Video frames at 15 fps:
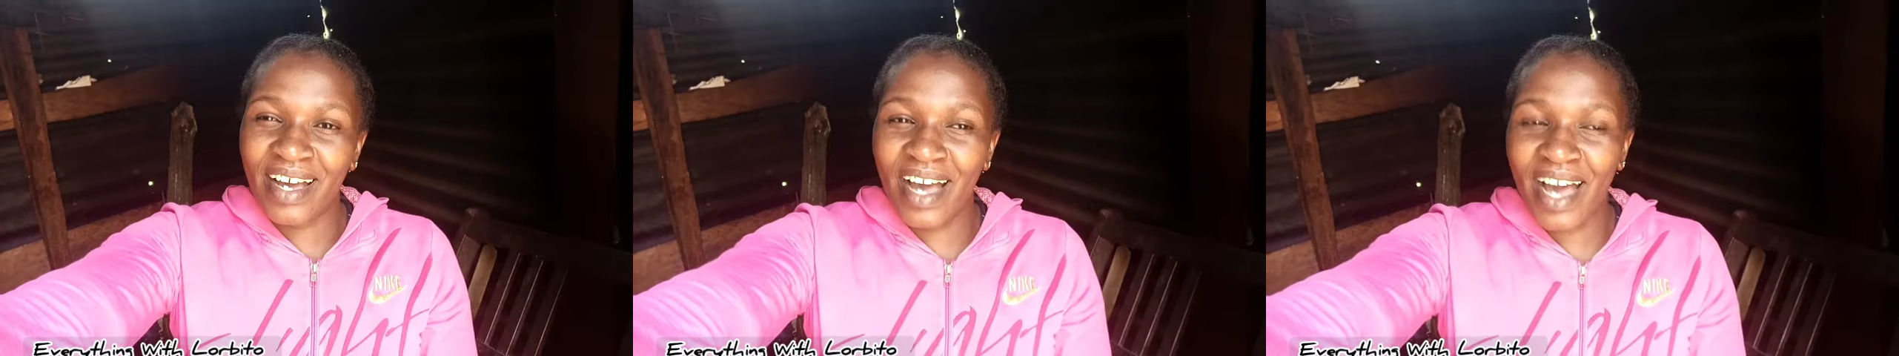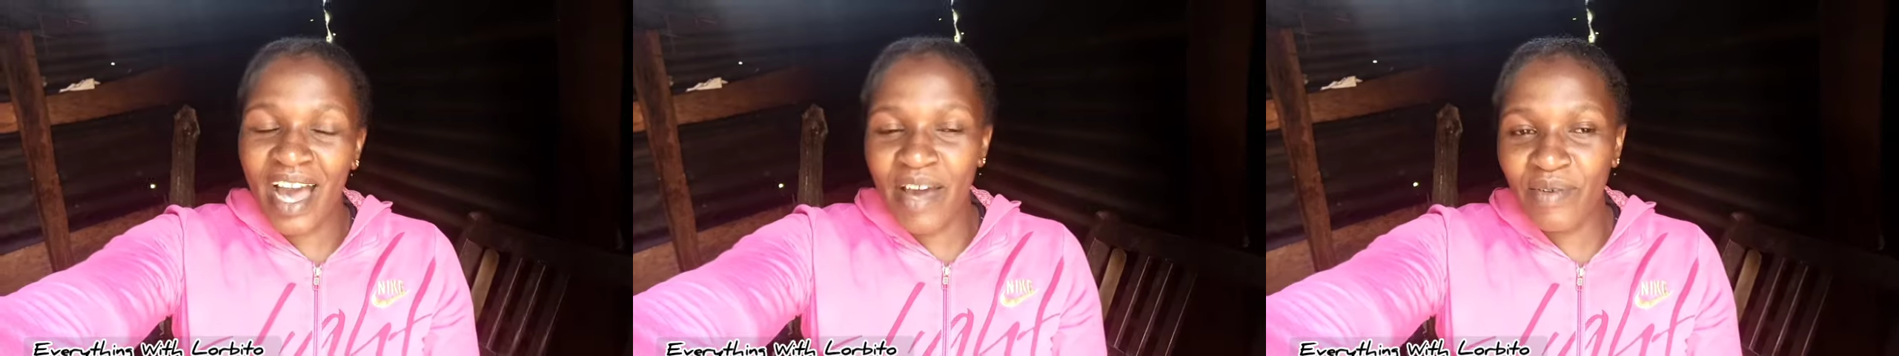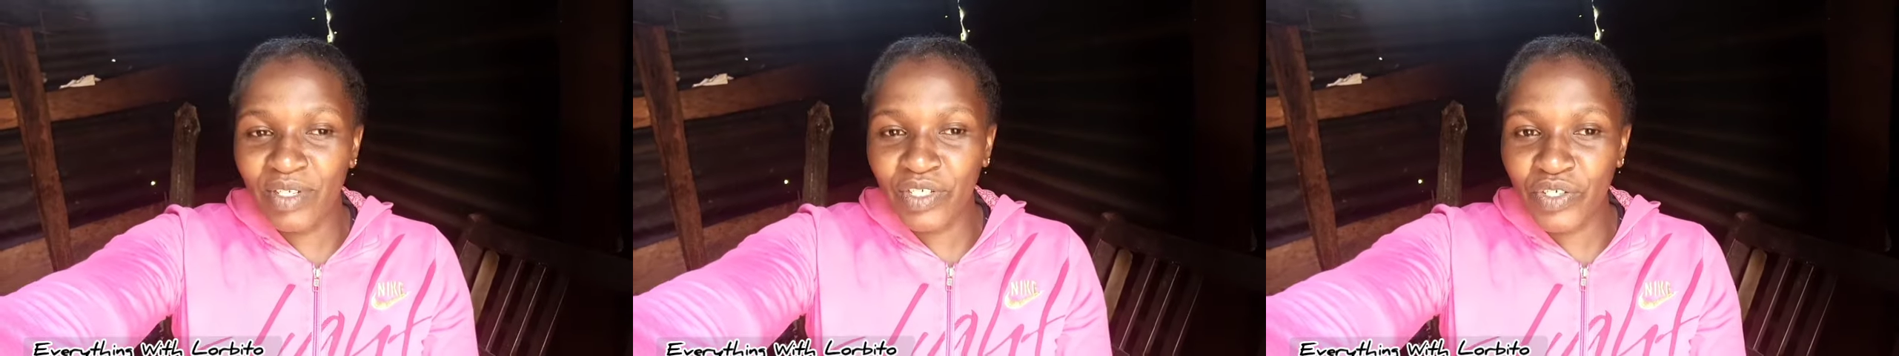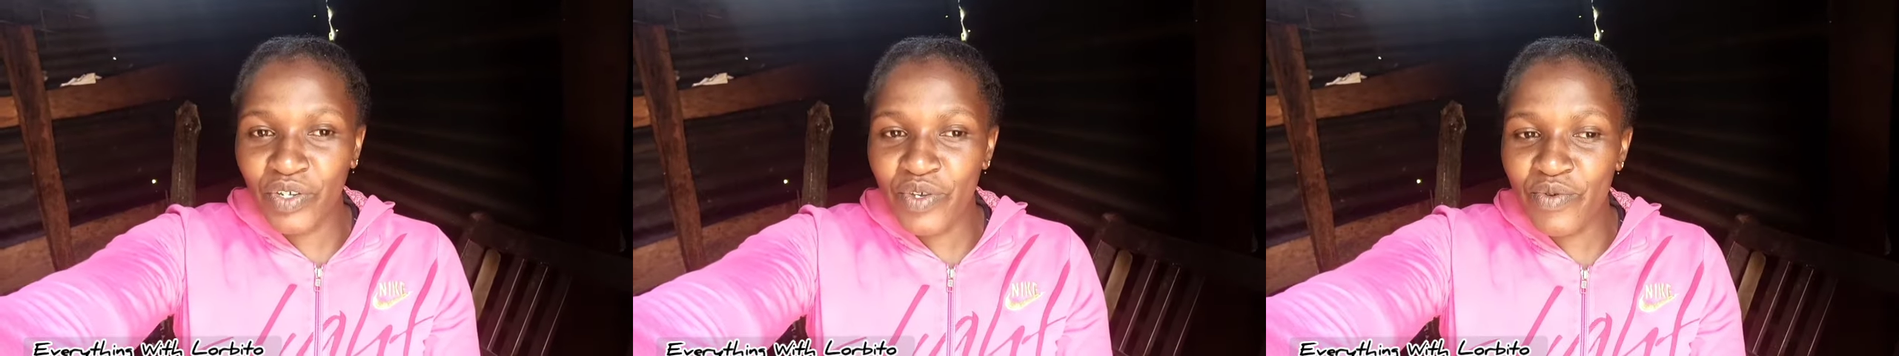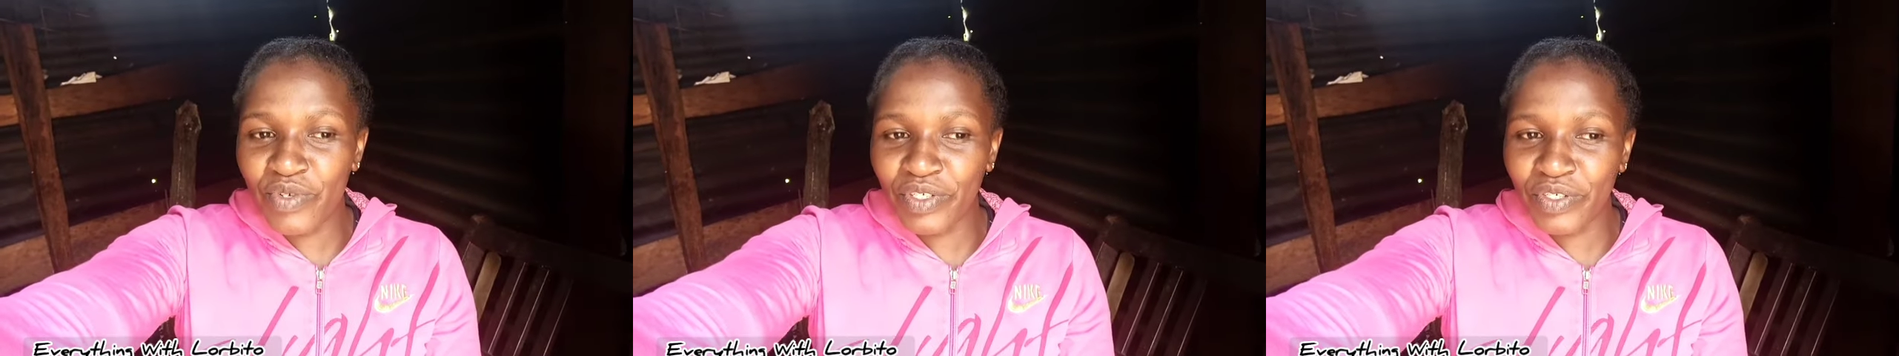I will show
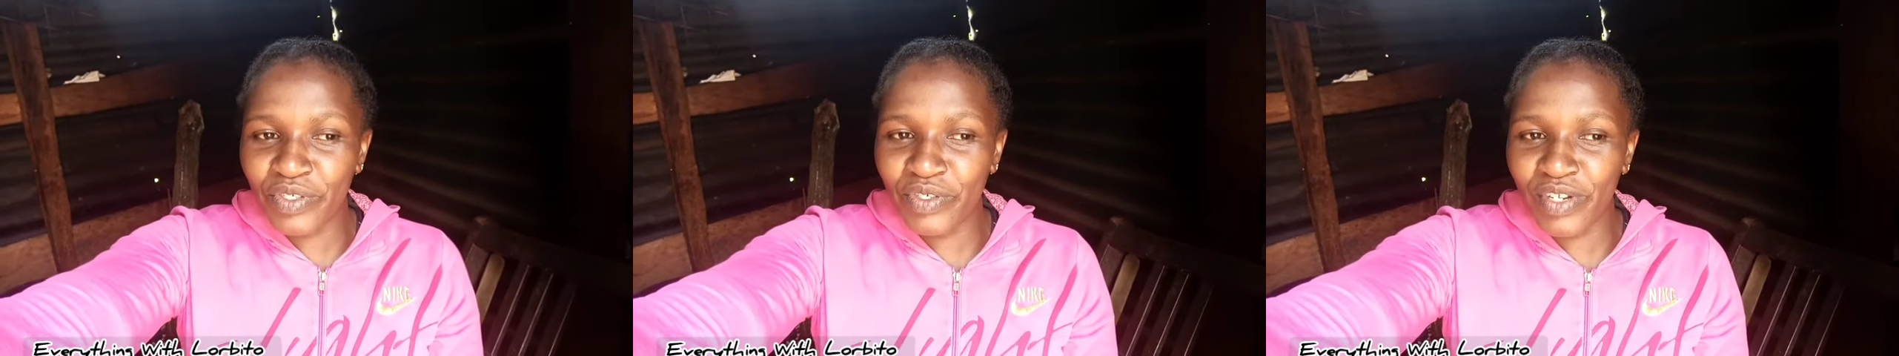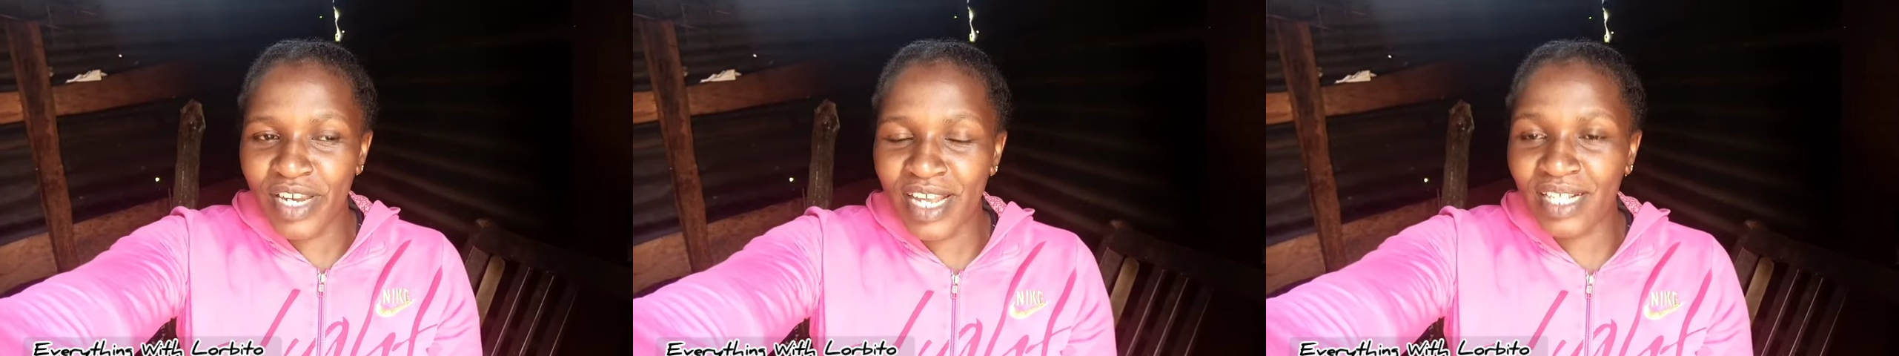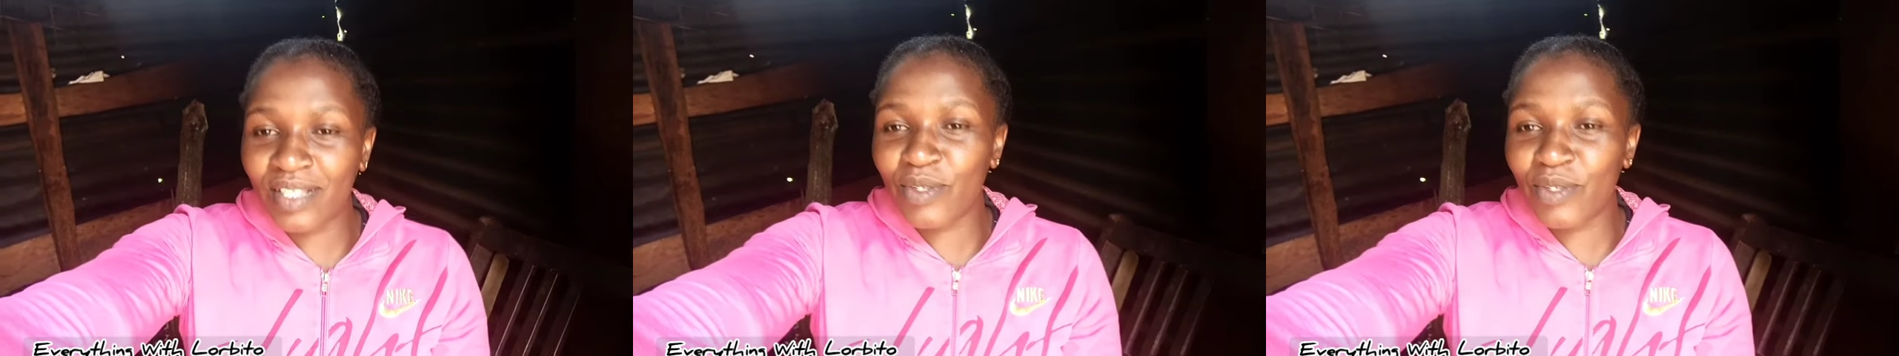you what to do next.